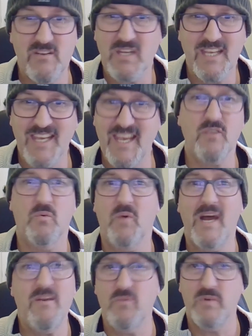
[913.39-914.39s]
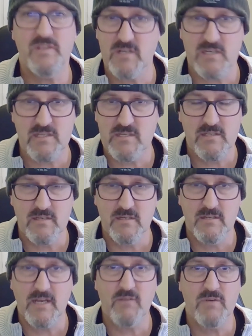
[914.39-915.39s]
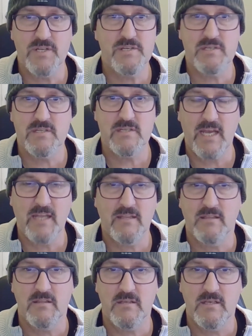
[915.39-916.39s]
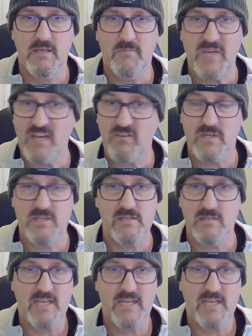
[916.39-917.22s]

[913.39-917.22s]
You could get away with just nut wrenches and the hex wrenches.